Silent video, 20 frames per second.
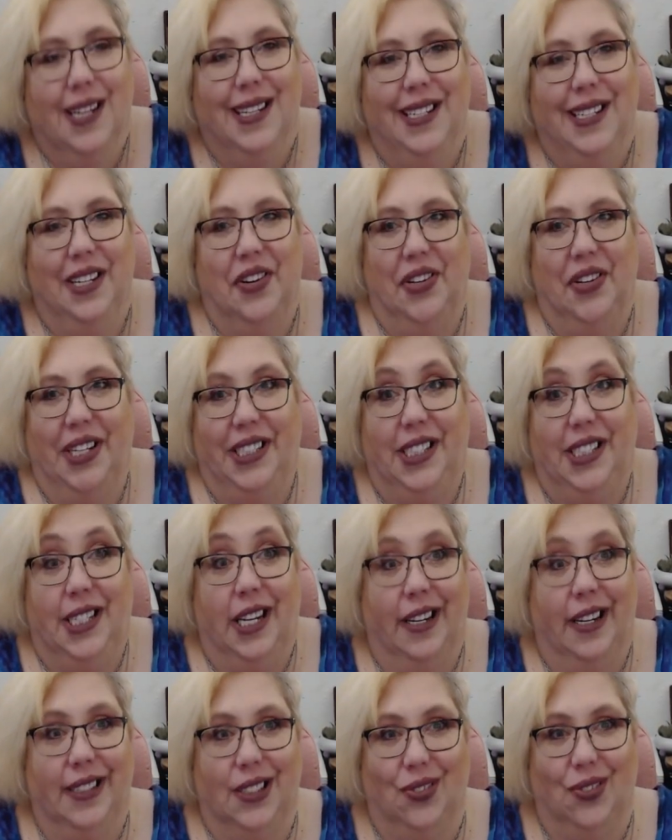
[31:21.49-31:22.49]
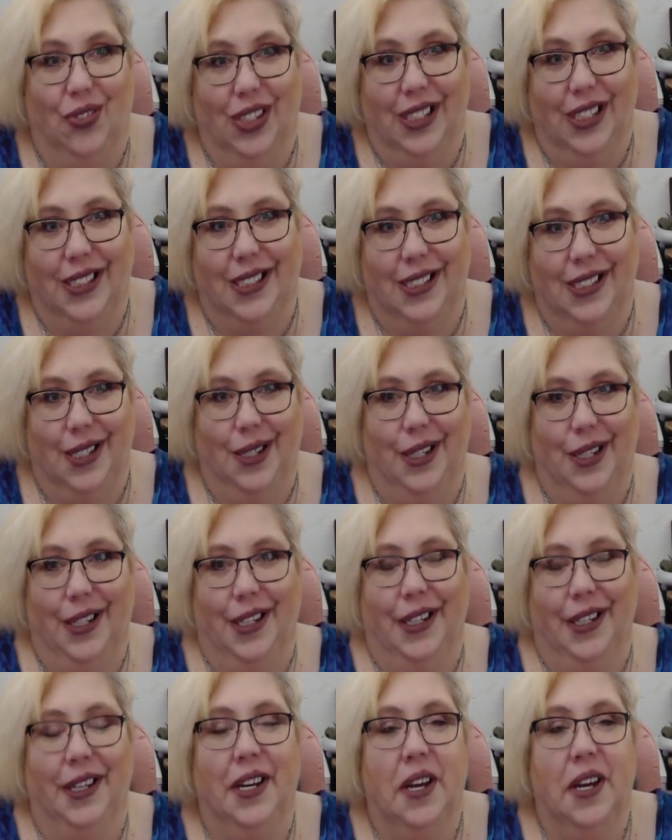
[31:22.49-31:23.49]
He just finished
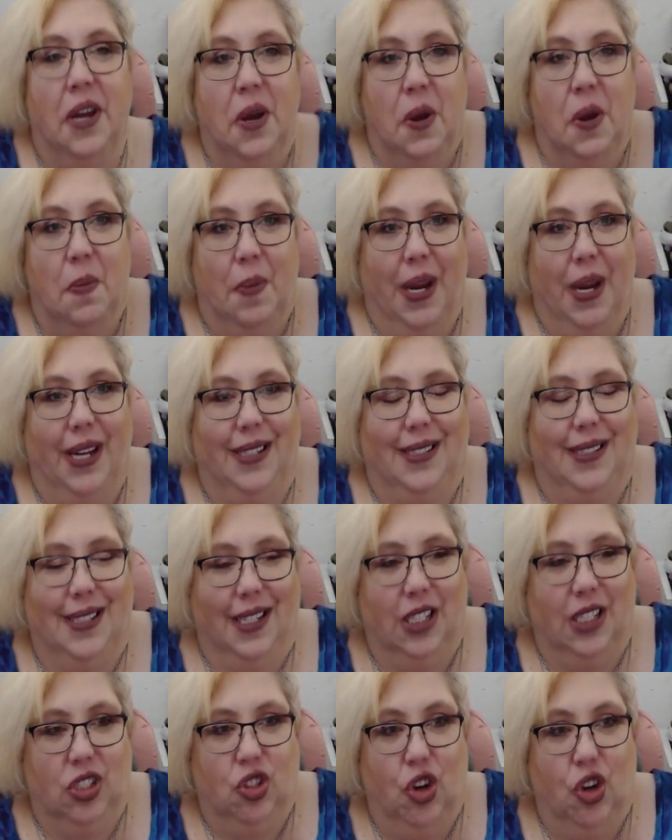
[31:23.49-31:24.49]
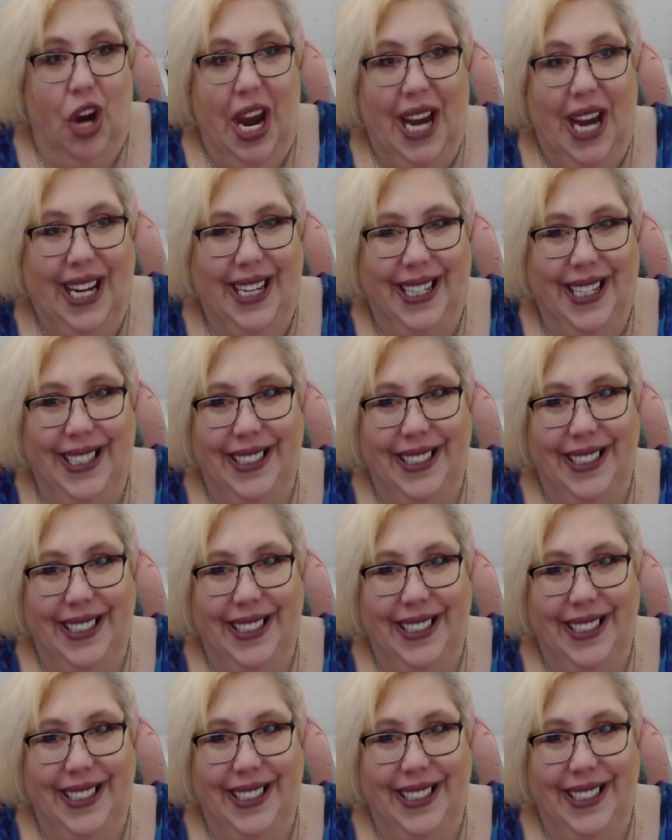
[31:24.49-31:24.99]
the basic training.